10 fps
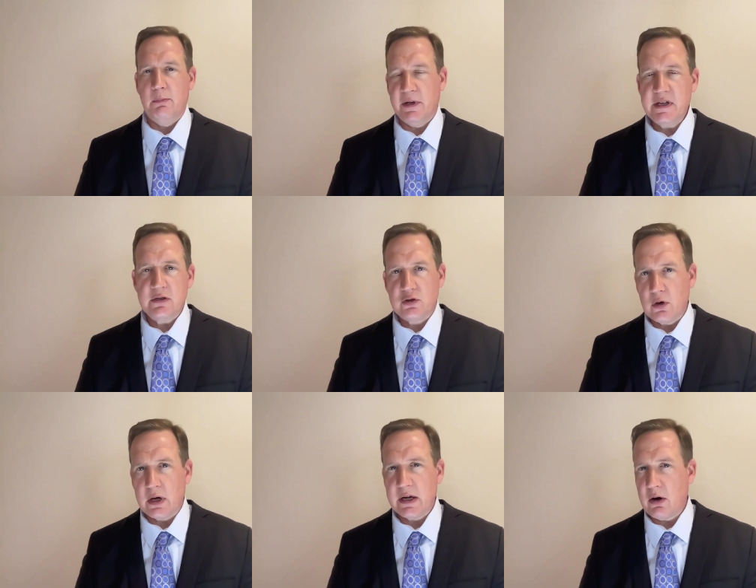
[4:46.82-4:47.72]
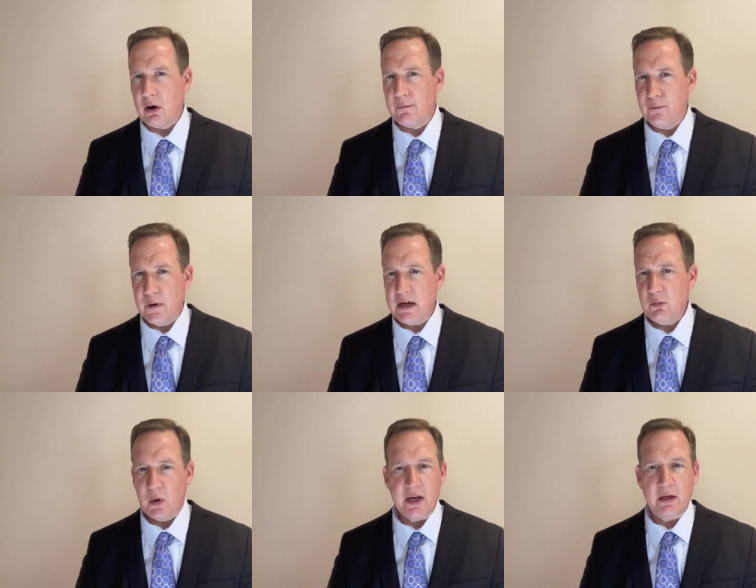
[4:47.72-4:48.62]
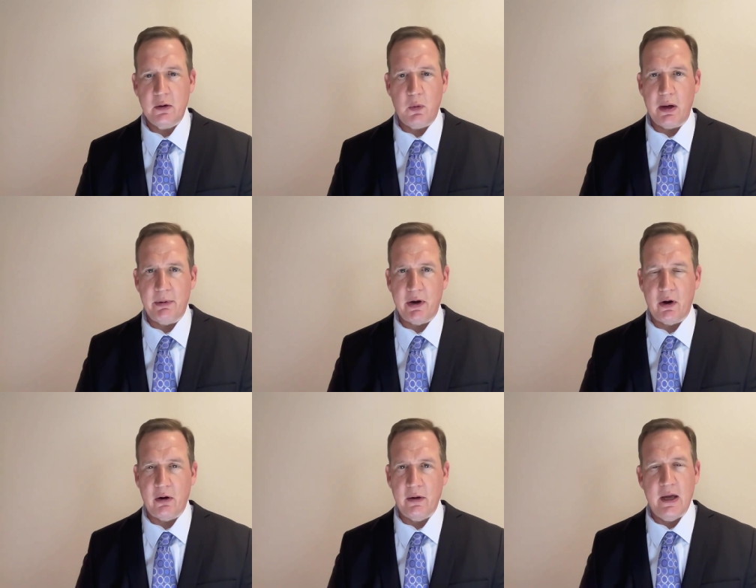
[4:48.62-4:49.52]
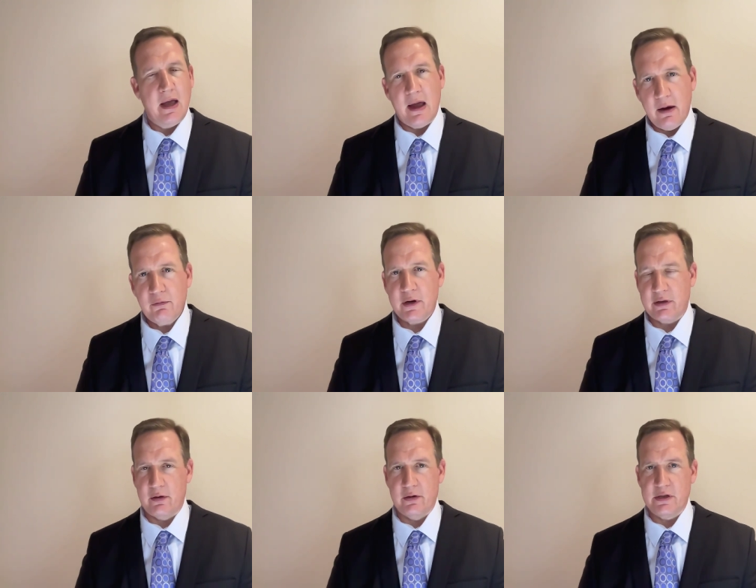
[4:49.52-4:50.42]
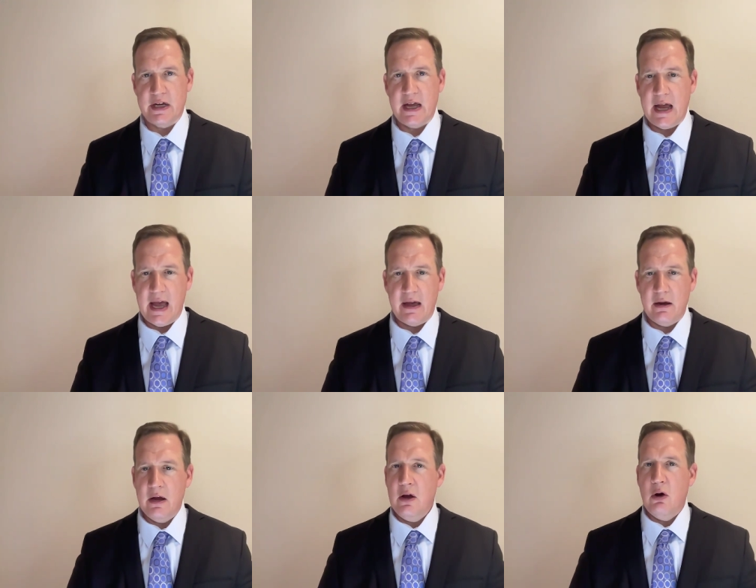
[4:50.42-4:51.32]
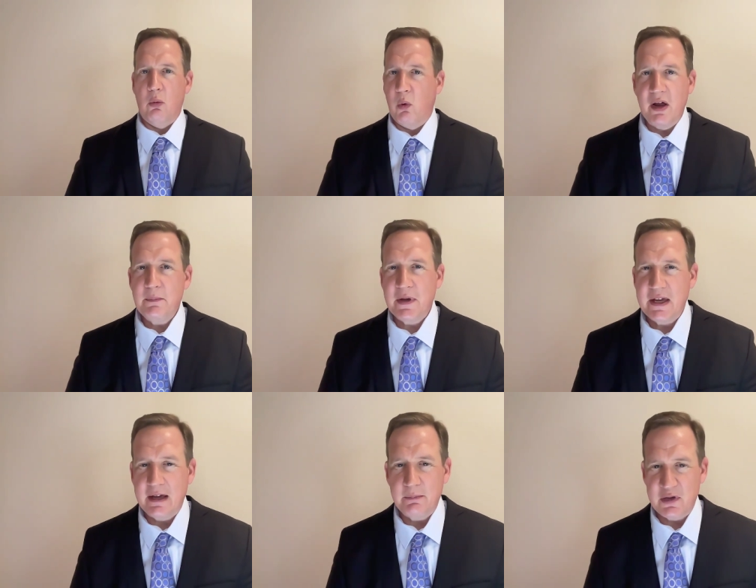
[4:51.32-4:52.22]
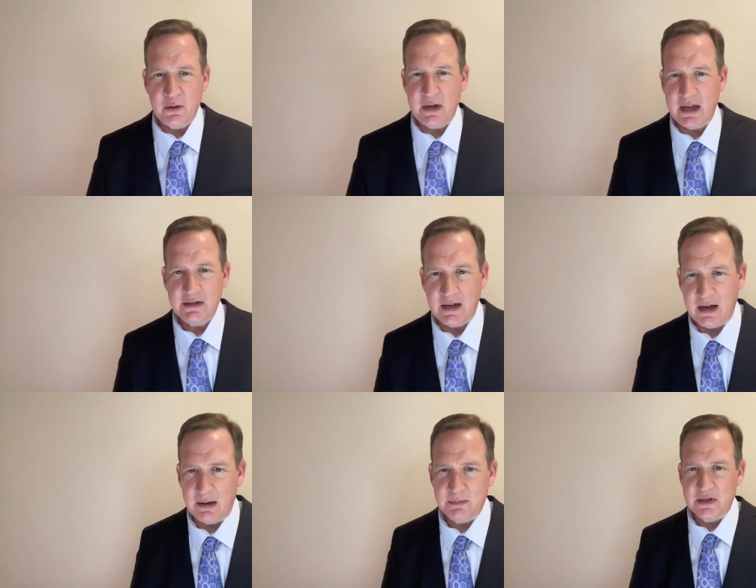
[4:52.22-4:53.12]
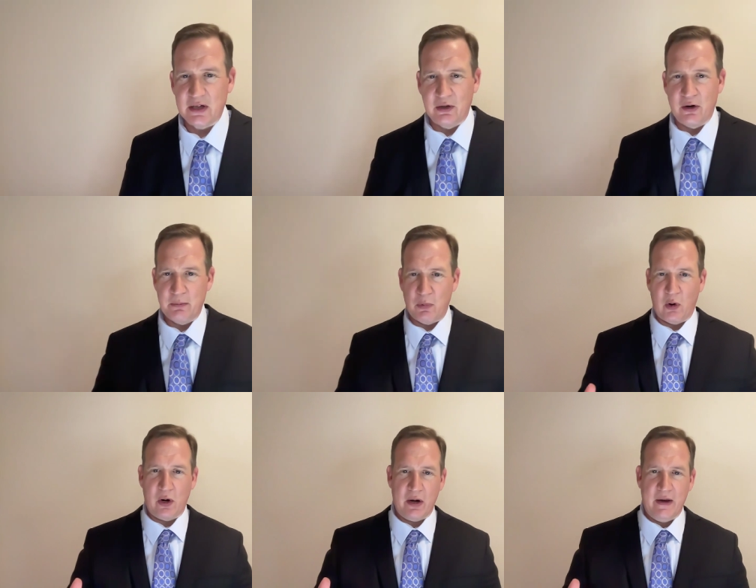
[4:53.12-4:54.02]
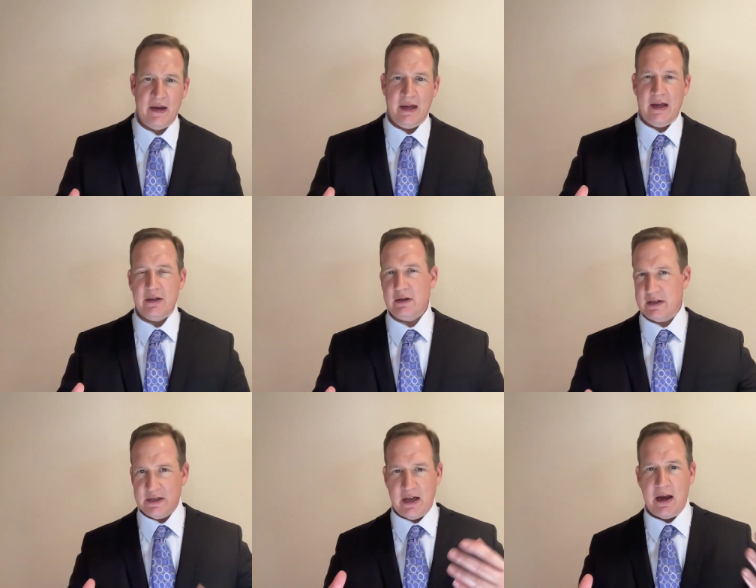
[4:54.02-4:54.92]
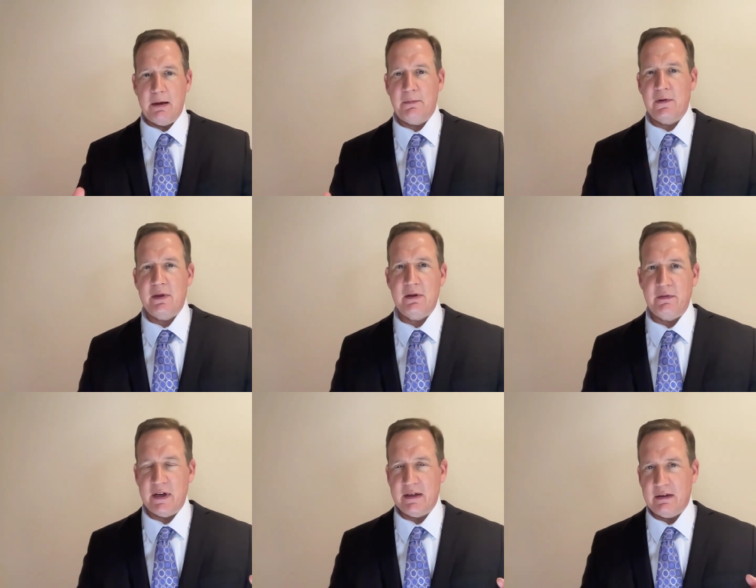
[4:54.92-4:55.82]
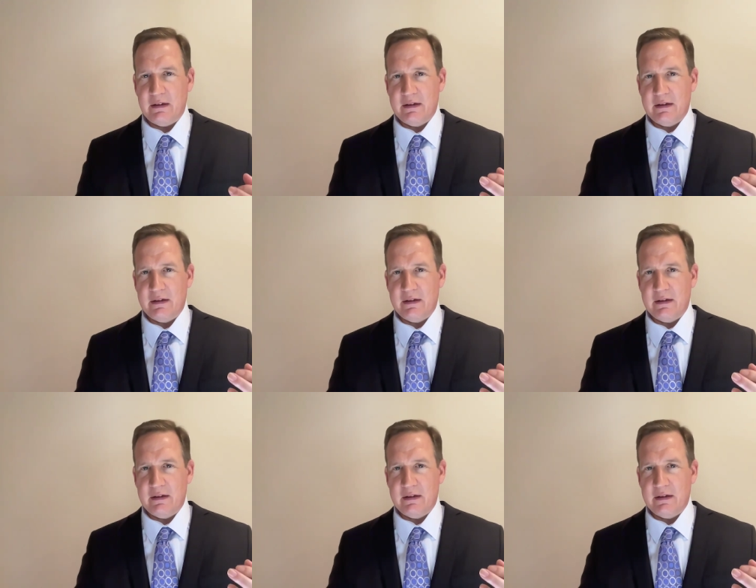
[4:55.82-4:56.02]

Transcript: Please join our free weekly webinar every Thursday at 1 p.m. UK time to learn more you can sign up for the event.